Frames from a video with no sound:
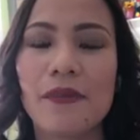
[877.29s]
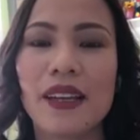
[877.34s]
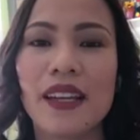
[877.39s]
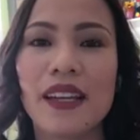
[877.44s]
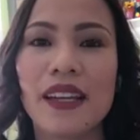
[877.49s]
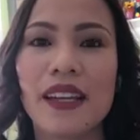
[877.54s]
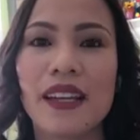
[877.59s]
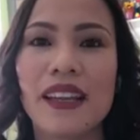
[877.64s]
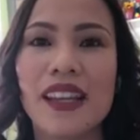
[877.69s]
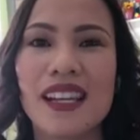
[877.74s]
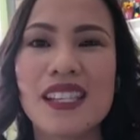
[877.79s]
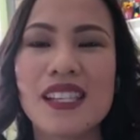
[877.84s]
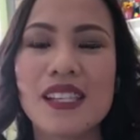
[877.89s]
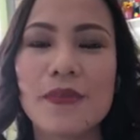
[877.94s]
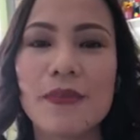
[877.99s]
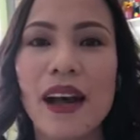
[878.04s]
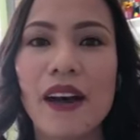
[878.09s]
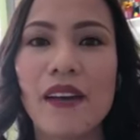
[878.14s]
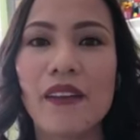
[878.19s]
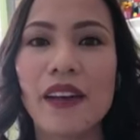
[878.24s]
and then that's
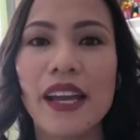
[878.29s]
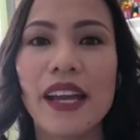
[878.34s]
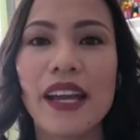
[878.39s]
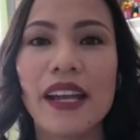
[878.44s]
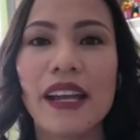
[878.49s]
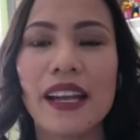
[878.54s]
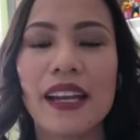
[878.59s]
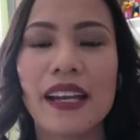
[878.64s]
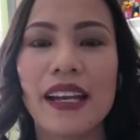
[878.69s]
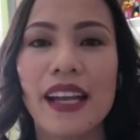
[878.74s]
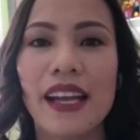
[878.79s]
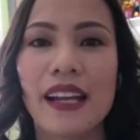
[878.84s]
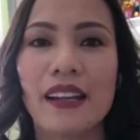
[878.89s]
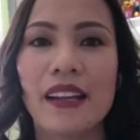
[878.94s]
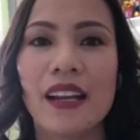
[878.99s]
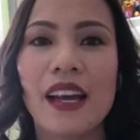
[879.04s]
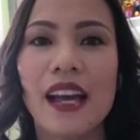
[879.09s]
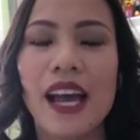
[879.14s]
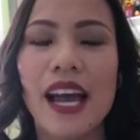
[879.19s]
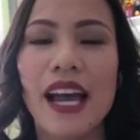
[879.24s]
about it. And yeah. then